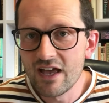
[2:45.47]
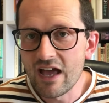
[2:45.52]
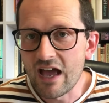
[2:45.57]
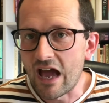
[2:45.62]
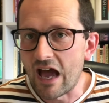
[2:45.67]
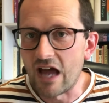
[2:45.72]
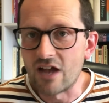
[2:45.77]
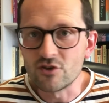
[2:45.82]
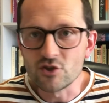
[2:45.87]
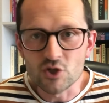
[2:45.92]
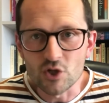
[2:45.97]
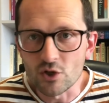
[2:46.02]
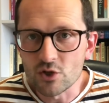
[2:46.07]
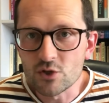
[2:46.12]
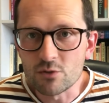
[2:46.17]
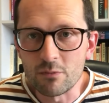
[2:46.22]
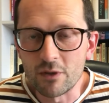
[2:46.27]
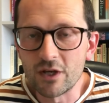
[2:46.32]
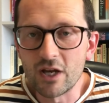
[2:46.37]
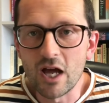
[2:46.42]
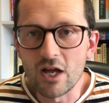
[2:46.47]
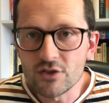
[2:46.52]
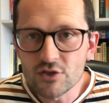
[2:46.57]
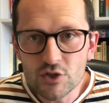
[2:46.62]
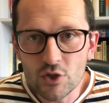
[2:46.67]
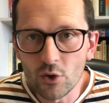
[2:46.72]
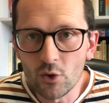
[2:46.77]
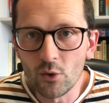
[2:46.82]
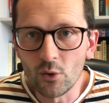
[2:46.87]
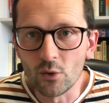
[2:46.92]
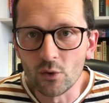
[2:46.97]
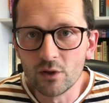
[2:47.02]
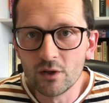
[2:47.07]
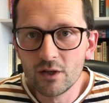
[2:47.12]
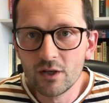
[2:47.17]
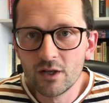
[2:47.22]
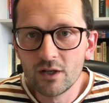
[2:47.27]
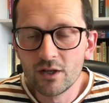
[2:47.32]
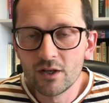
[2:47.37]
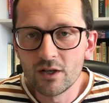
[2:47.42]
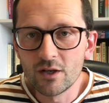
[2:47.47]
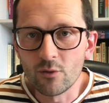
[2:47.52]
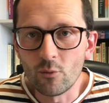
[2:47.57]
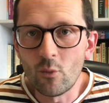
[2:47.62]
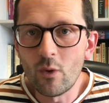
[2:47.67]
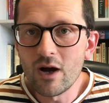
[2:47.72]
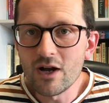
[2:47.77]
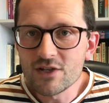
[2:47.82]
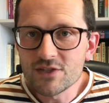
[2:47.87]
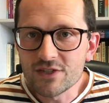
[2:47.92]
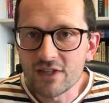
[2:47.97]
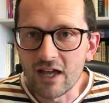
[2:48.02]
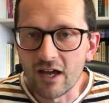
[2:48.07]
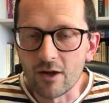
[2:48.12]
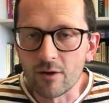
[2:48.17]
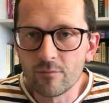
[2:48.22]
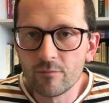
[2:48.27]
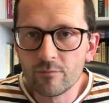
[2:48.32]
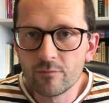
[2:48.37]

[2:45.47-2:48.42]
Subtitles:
and judgment at all. Why is that?